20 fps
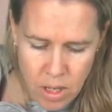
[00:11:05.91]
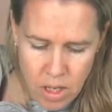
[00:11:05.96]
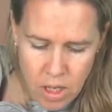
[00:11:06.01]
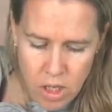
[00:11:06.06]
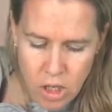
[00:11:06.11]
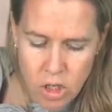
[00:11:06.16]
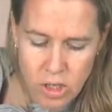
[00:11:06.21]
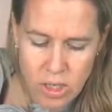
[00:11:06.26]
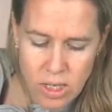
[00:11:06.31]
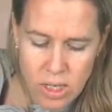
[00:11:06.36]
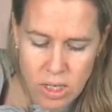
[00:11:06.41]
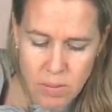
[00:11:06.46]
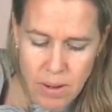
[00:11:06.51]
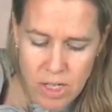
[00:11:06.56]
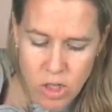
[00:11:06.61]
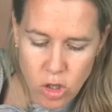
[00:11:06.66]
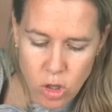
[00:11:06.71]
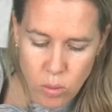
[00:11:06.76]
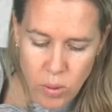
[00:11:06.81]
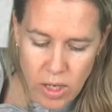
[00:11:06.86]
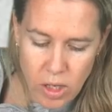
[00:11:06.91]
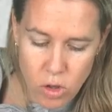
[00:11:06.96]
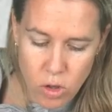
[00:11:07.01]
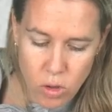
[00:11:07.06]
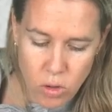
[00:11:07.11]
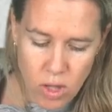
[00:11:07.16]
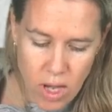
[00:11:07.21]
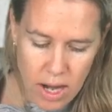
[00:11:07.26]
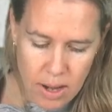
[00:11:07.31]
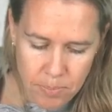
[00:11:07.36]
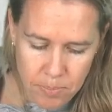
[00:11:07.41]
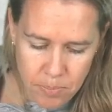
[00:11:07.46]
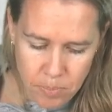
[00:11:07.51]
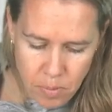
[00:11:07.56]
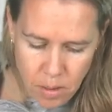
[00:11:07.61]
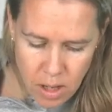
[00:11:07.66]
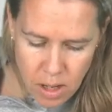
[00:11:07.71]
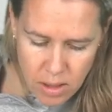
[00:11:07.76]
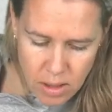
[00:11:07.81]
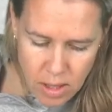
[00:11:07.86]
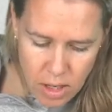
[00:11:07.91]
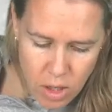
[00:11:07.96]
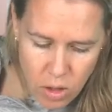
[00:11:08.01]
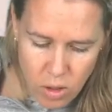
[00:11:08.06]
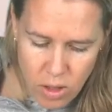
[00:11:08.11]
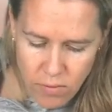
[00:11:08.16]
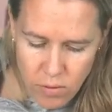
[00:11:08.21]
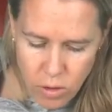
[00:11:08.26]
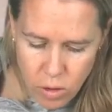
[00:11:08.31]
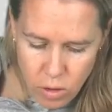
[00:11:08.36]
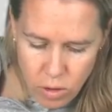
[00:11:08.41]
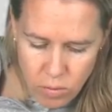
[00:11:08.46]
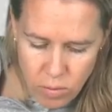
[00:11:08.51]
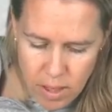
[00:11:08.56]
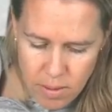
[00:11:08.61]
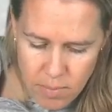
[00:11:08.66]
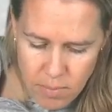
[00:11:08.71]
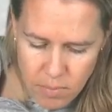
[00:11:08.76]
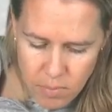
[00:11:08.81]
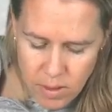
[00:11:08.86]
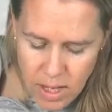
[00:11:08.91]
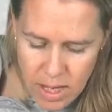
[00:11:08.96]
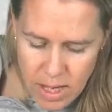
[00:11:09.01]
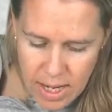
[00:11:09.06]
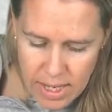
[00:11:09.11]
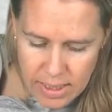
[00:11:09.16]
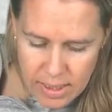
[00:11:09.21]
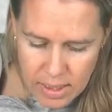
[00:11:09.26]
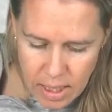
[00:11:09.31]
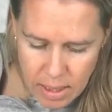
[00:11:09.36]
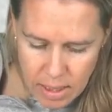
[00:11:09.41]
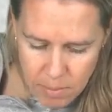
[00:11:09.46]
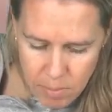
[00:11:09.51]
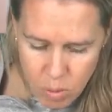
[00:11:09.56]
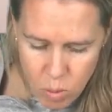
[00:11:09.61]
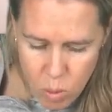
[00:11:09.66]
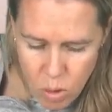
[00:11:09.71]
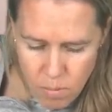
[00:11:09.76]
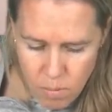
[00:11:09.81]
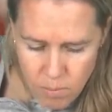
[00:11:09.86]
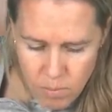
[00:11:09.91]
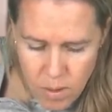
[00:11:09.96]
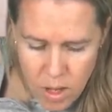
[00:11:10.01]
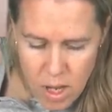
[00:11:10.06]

You just need to make sure when you do that, that you give your thread a nice tight pull.